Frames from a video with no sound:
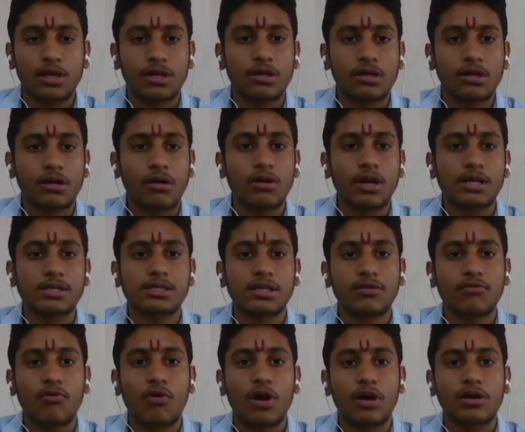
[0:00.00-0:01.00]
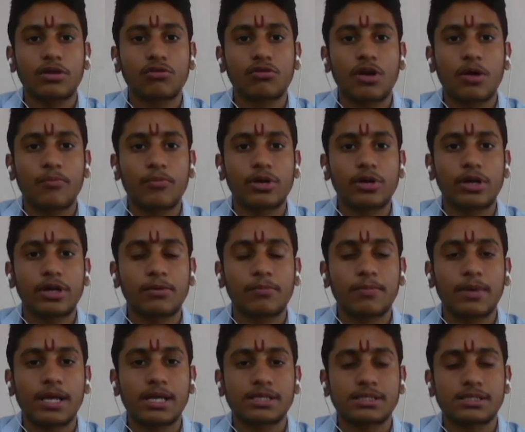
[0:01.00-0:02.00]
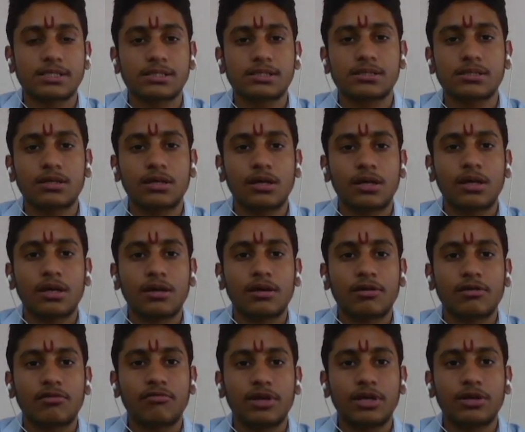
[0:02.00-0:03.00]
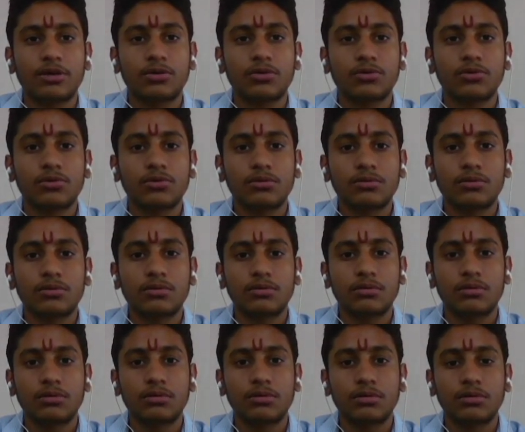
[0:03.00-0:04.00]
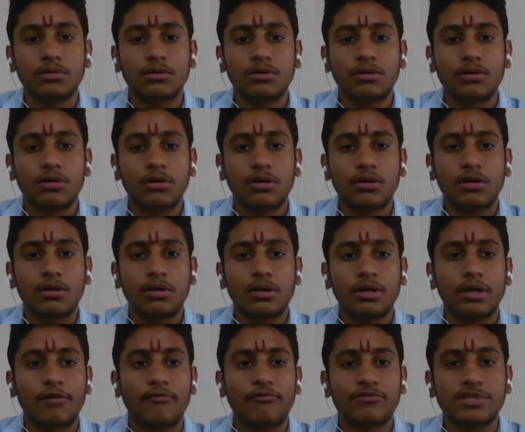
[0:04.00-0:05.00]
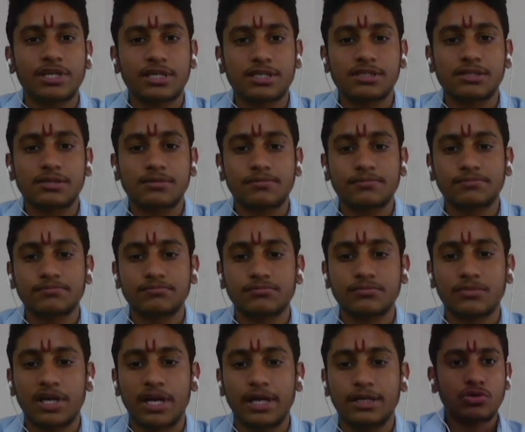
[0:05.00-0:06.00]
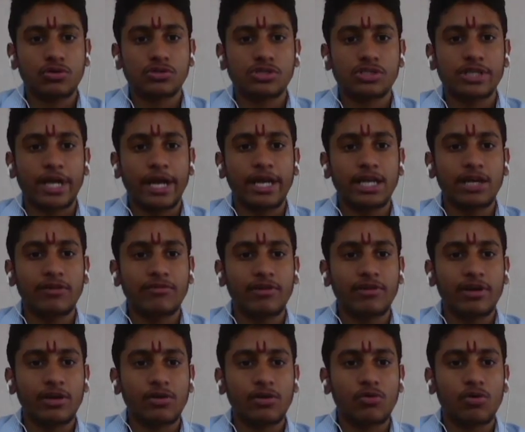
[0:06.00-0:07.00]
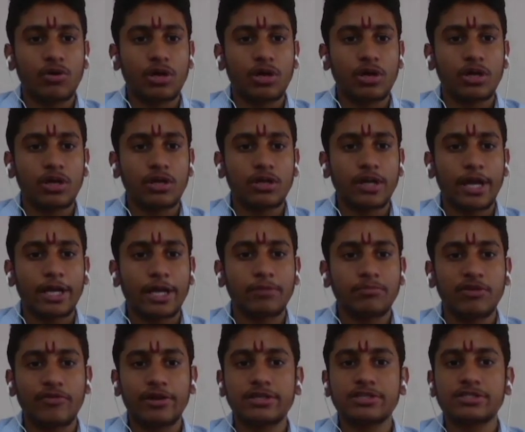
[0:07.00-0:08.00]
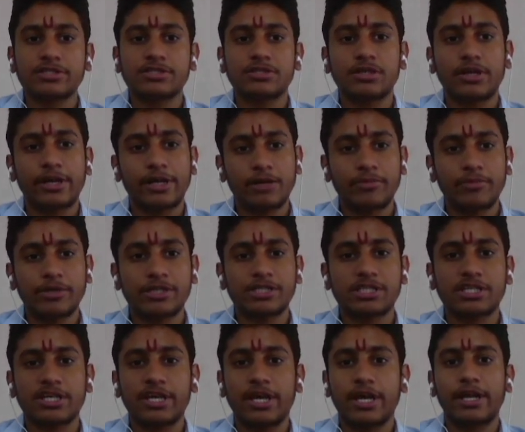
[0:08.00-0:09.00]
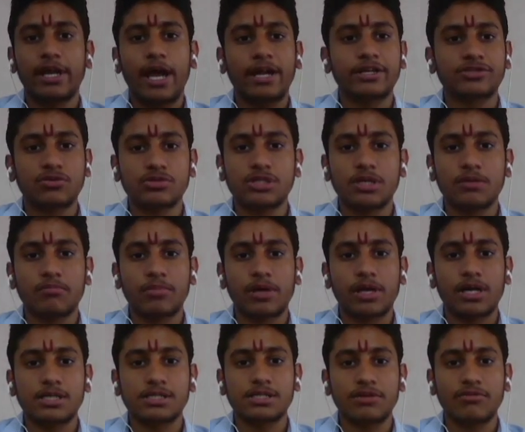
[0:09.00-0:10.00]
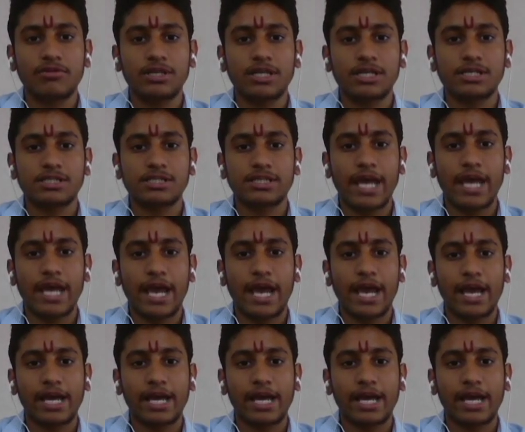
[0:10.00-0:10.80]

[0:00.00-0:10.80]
Now let's see what your opponent plays. Queen to f6. right? So straight away going knight b5 is a little bit scary and it's losing because he will just sacrifice.